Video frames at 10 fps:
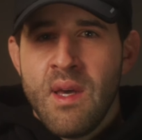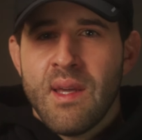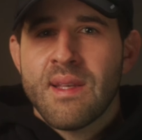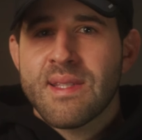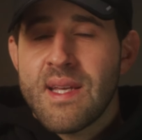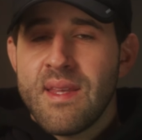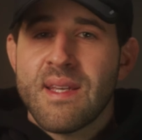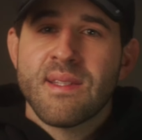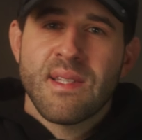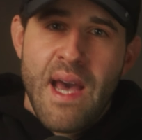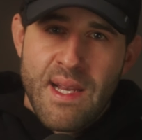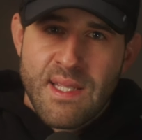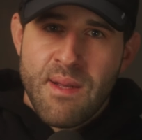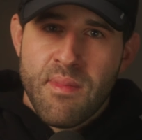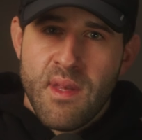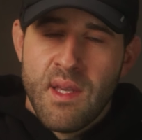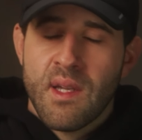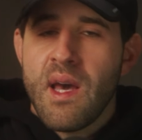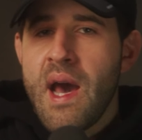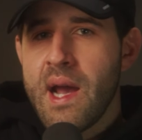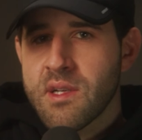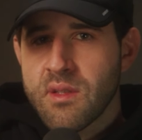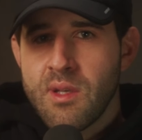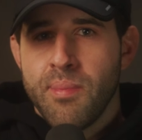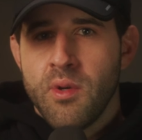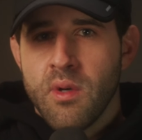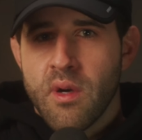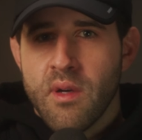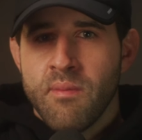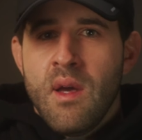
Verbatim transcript: can say the exact same thing and actually pull her.